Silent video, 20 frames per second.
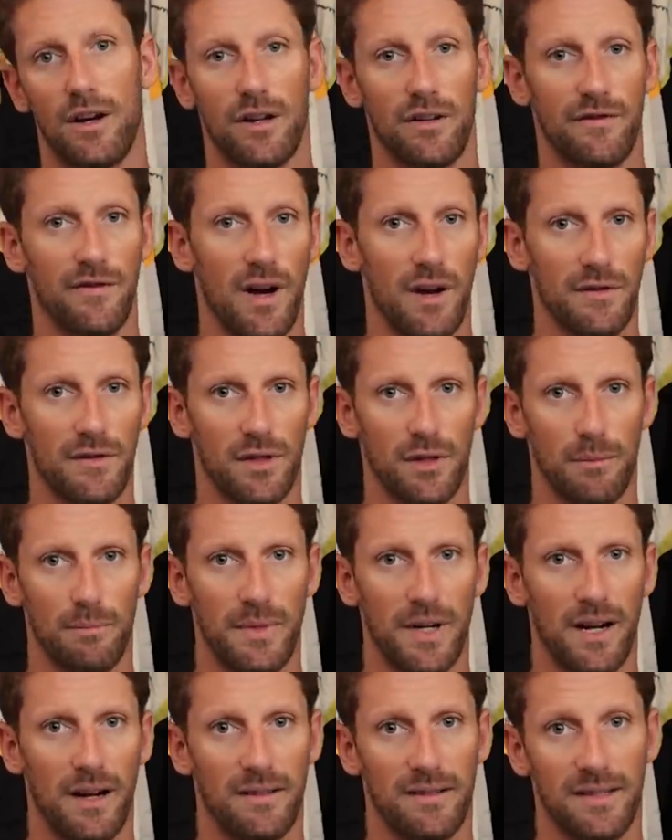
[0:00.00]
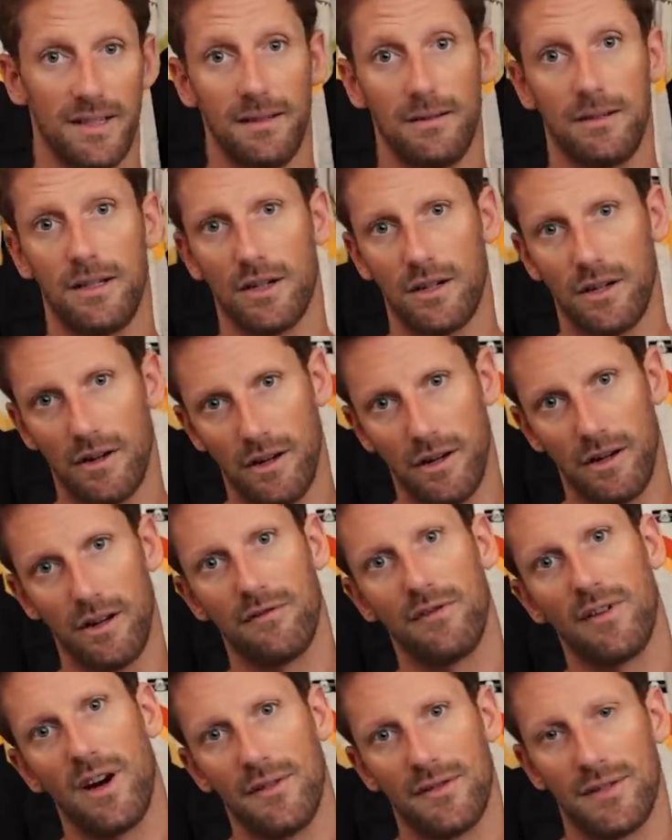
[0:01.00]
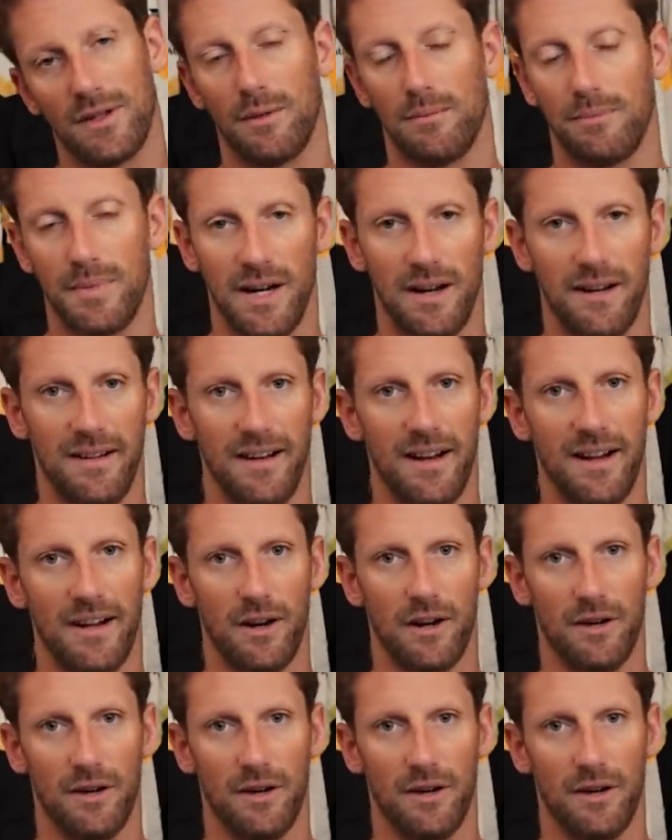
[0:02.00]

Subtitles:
got a 5 second penalty, got another 5 second penalty later